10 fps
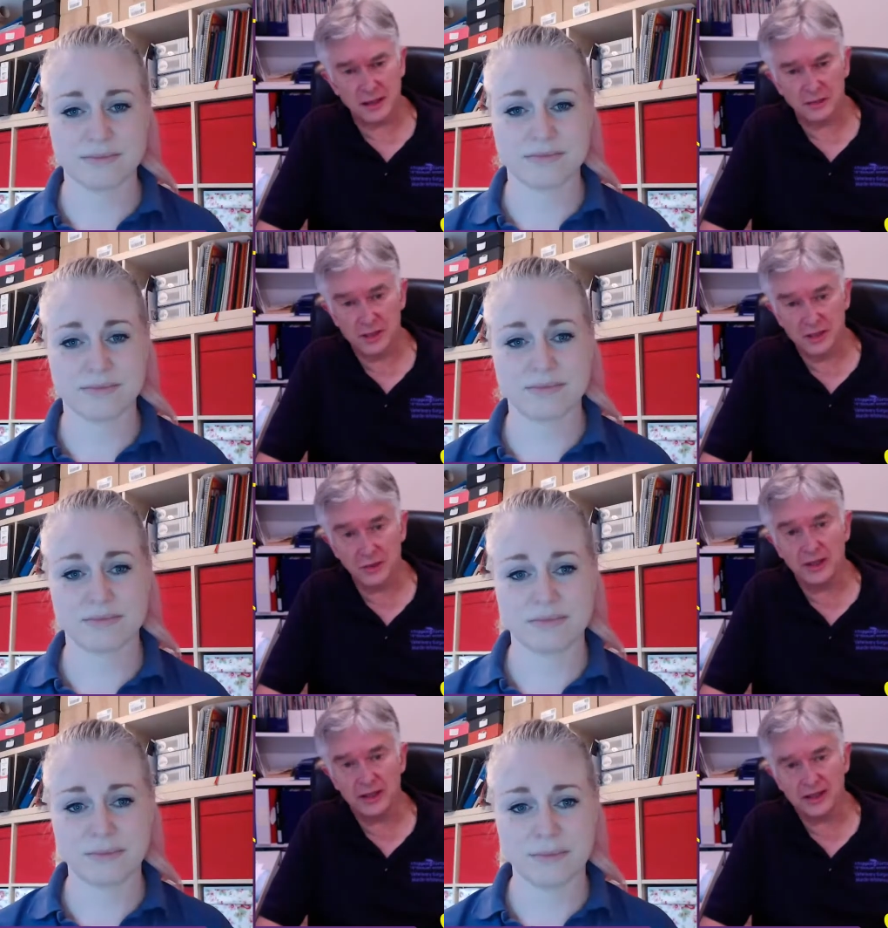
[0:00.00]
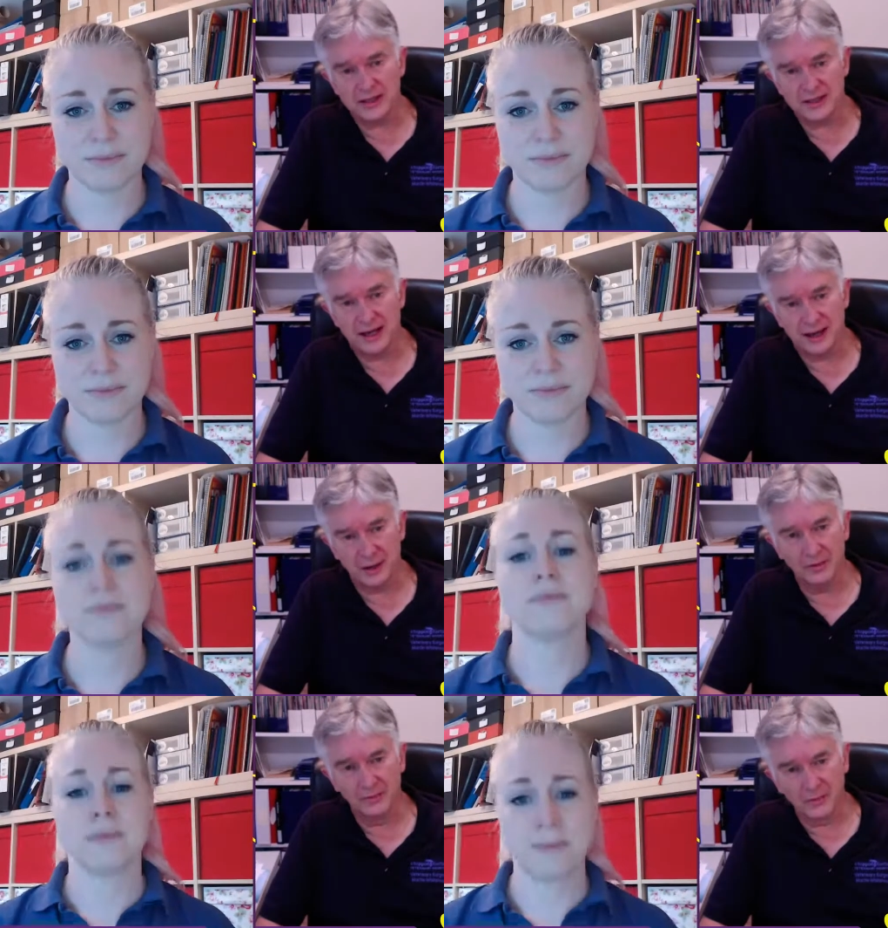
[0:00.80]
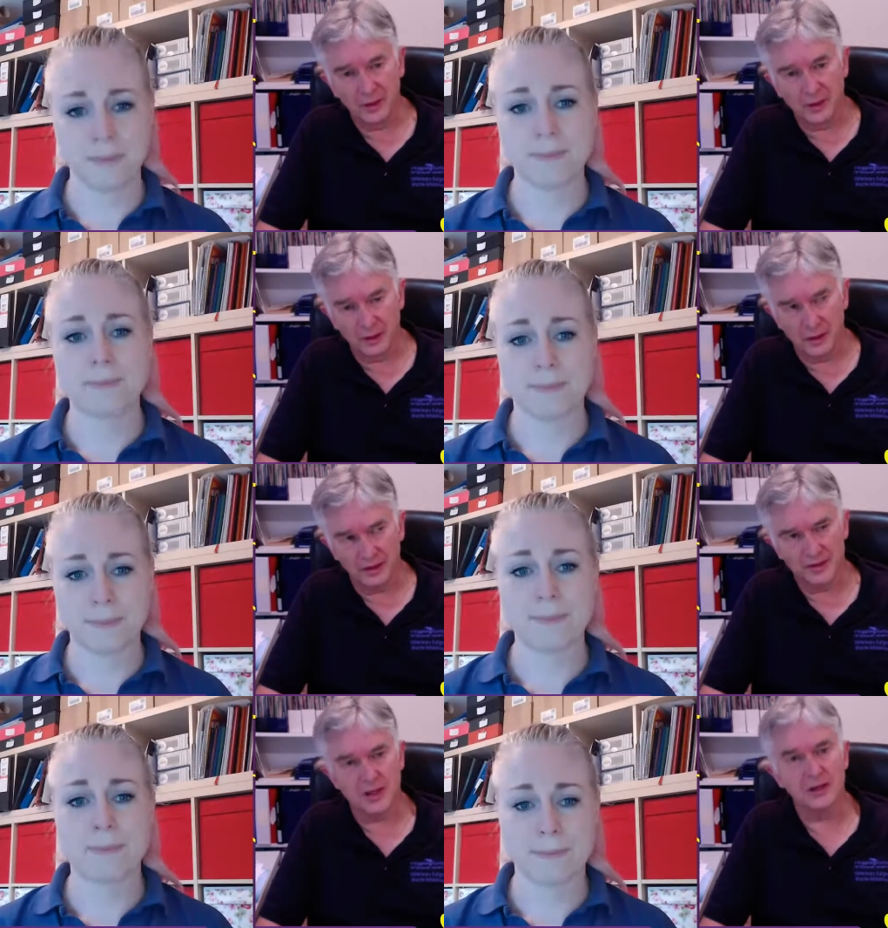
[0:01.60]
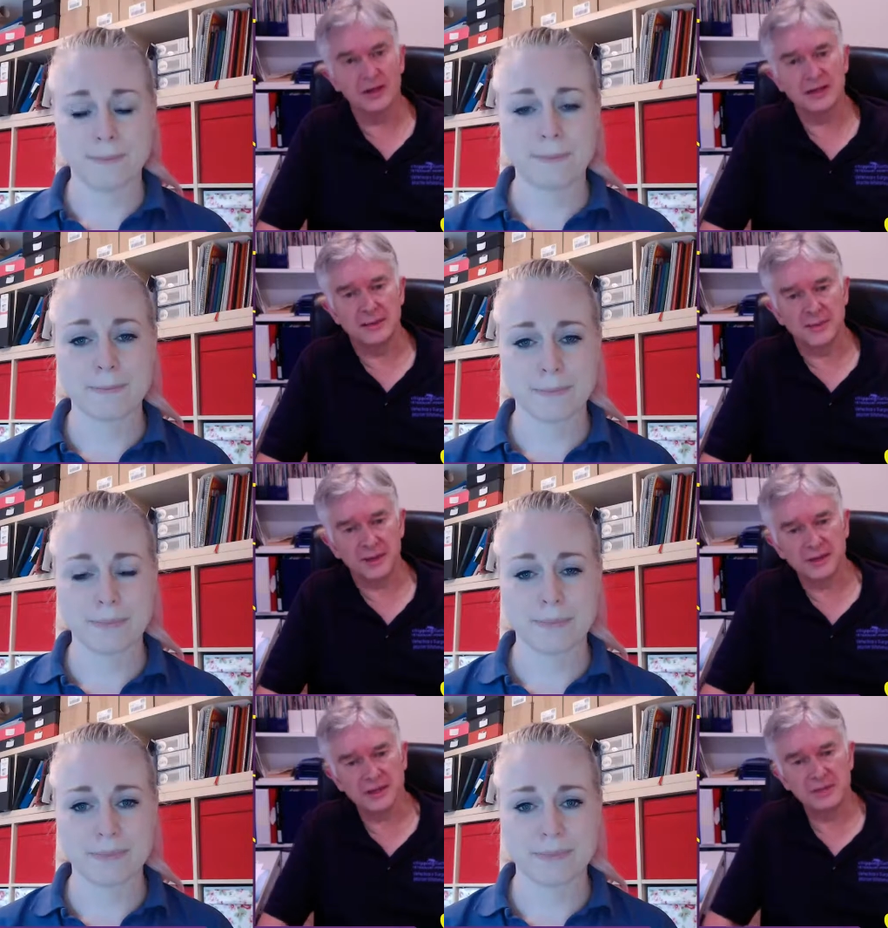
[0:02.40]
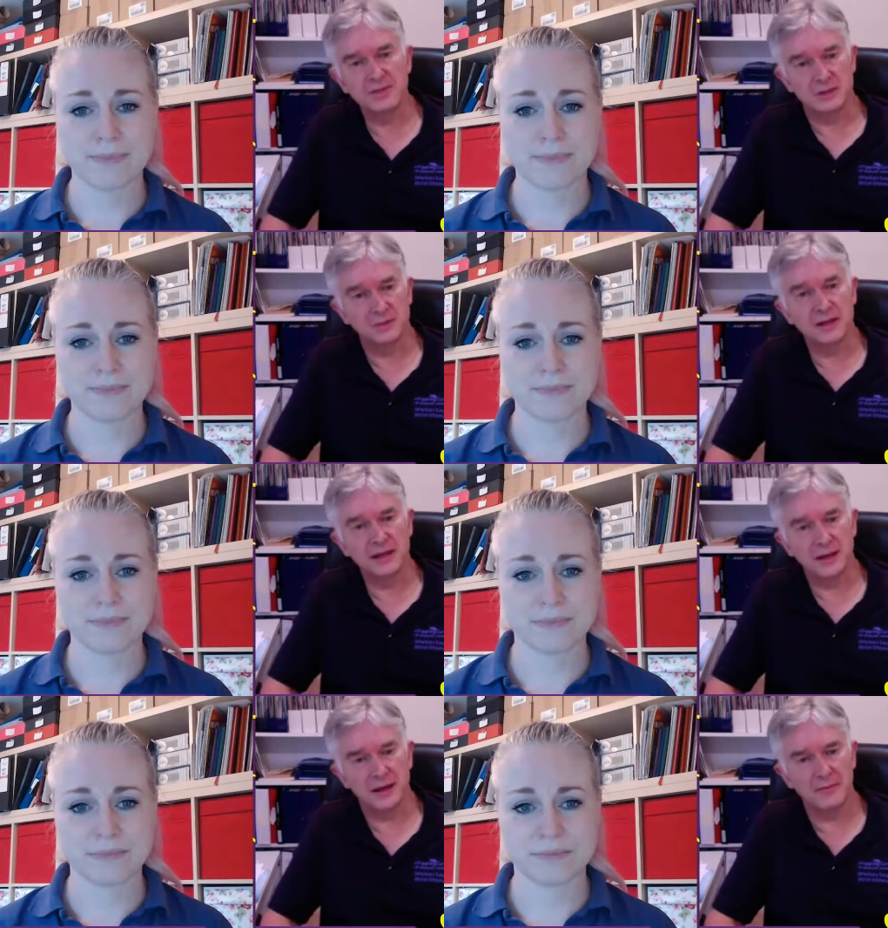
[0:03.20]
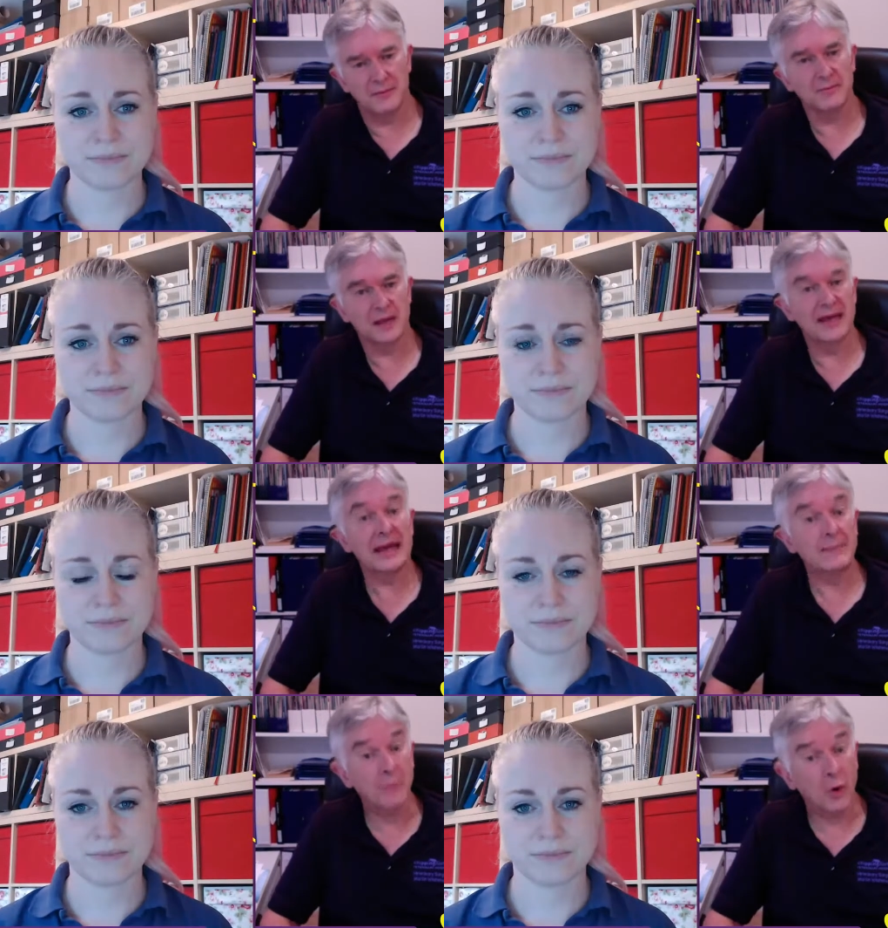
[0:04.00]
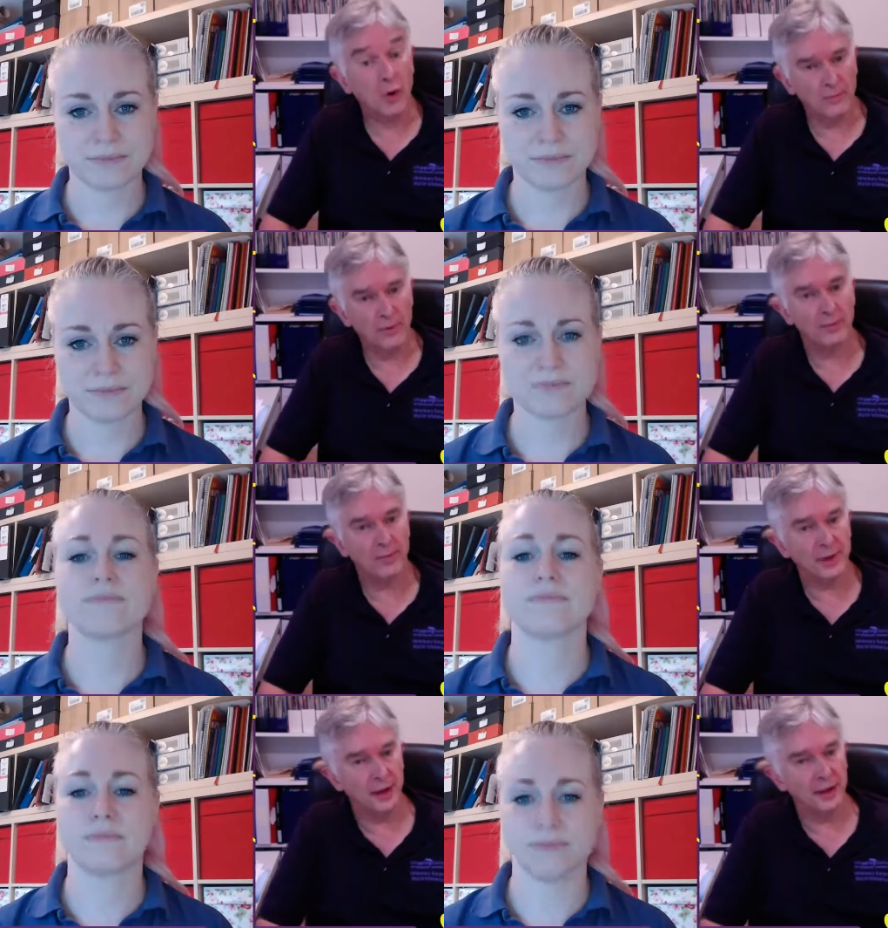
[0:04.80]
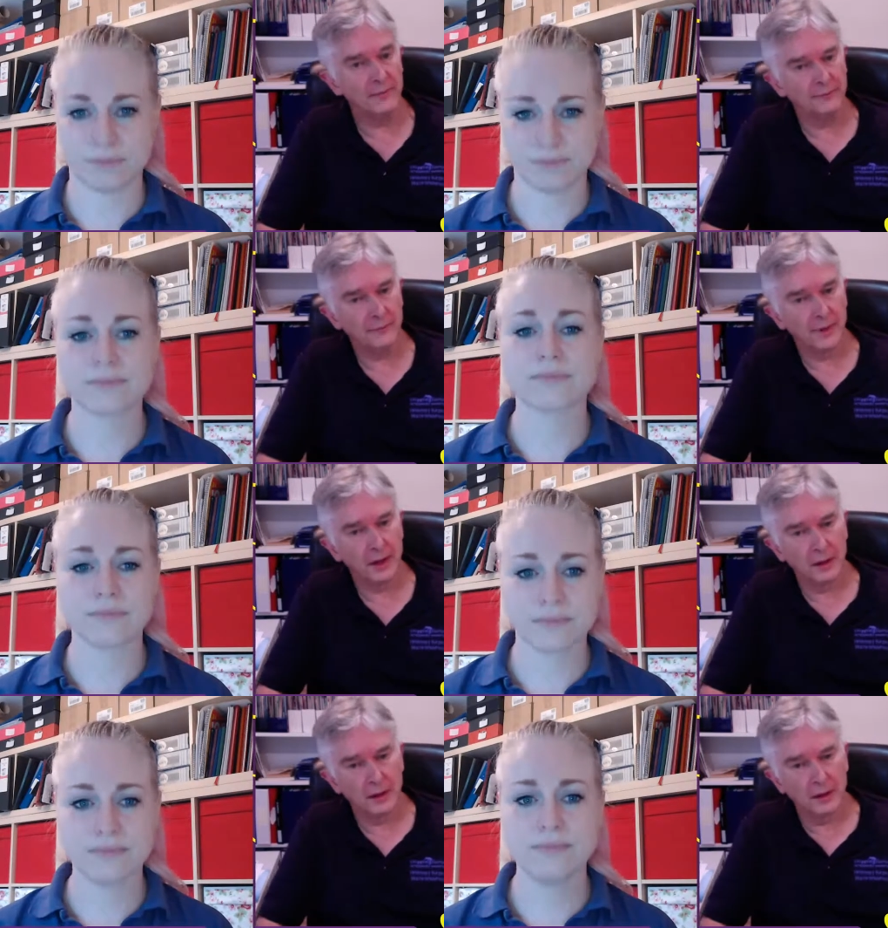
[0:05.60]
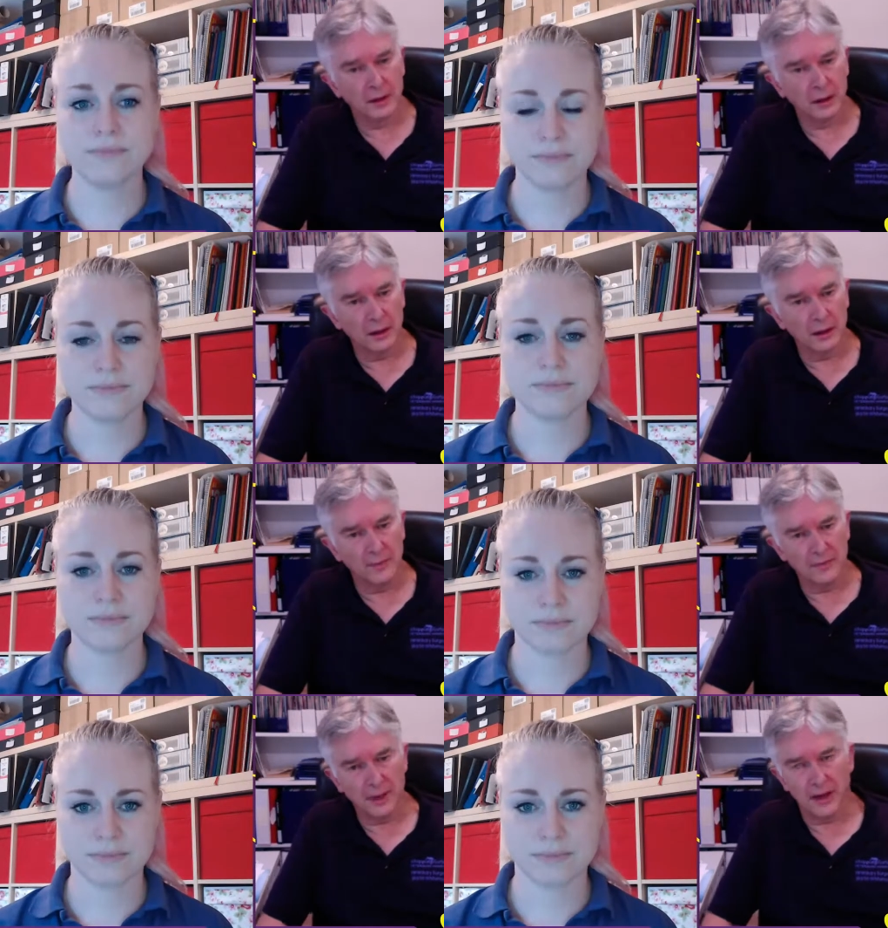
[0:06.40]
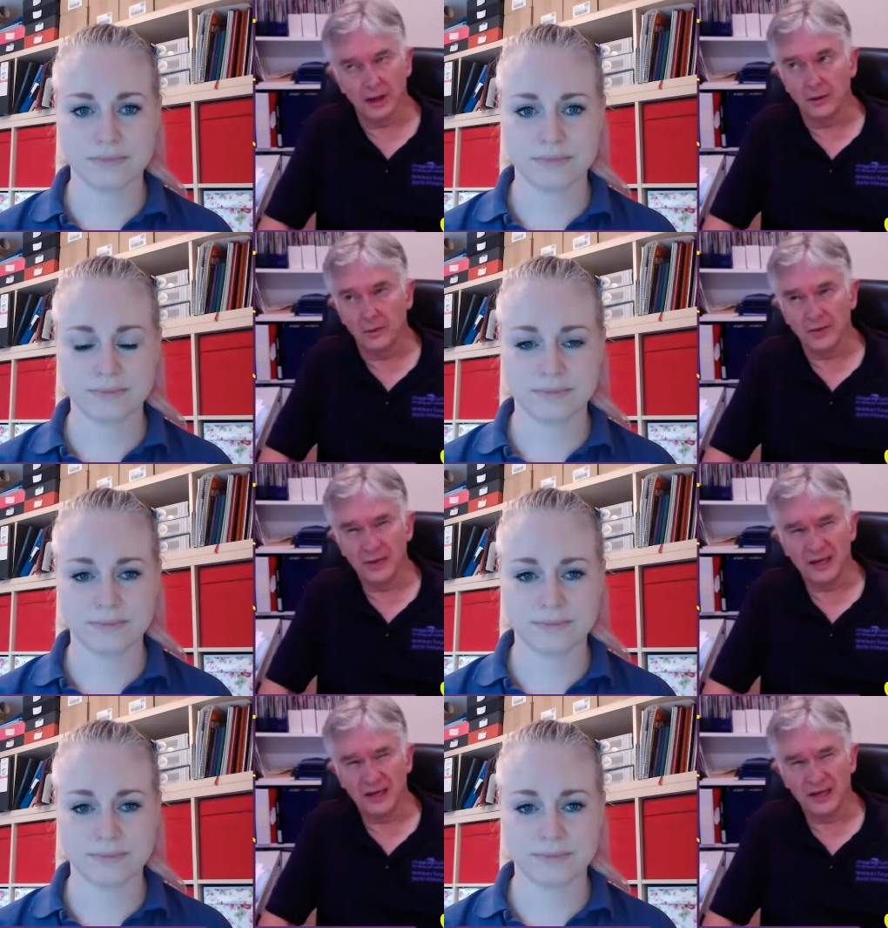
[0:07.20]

Speaker 1: country doing this now. It's certainly something that seems to be um, getting more popular. Um, uh, we've been